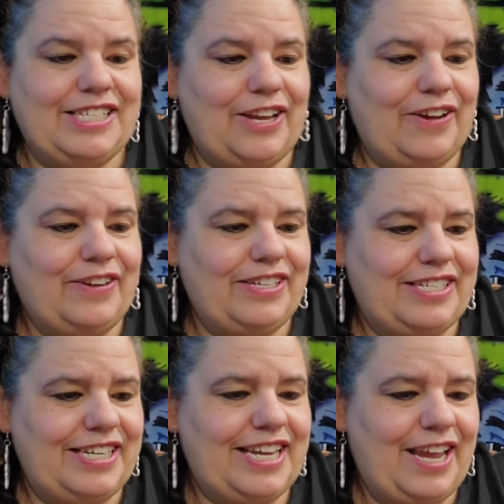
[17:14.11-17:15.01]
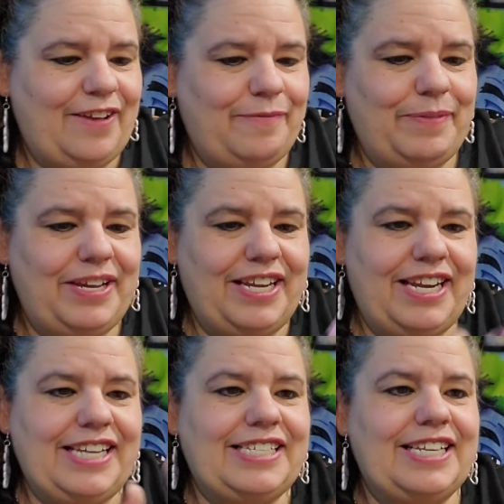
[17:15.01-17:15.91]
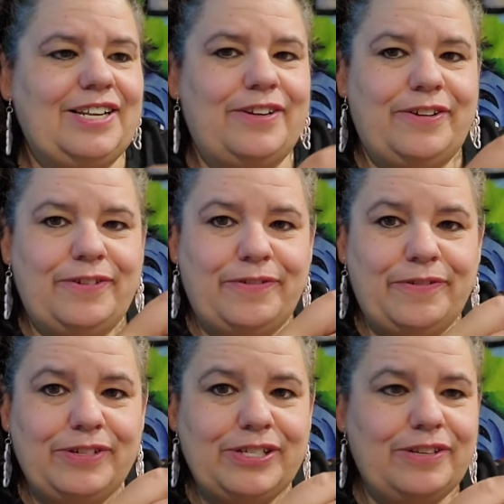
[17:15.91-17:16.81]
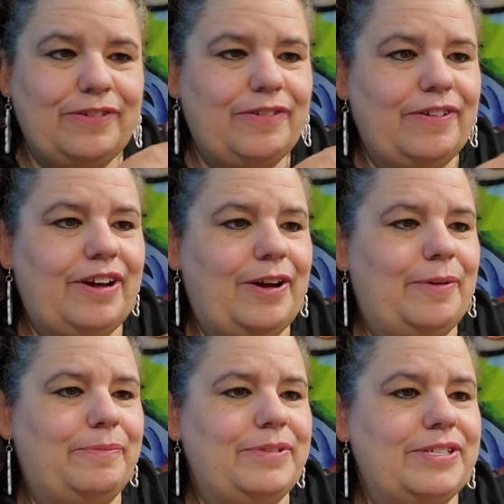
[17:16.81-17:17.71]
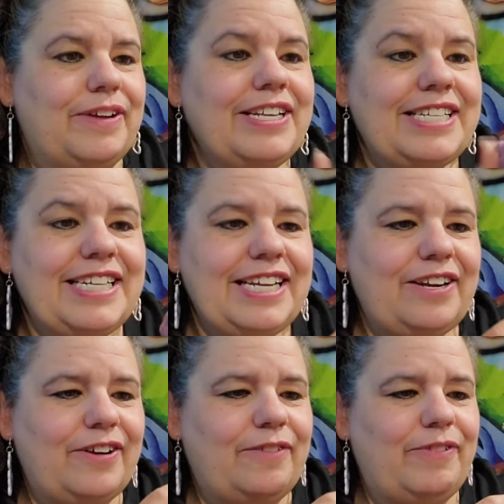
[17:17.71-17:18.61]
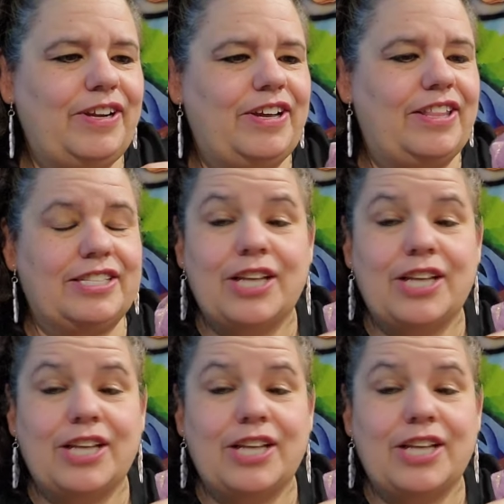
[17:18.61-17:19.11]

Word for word: So she gave me a nice little um, scrunchie, or what do you call this?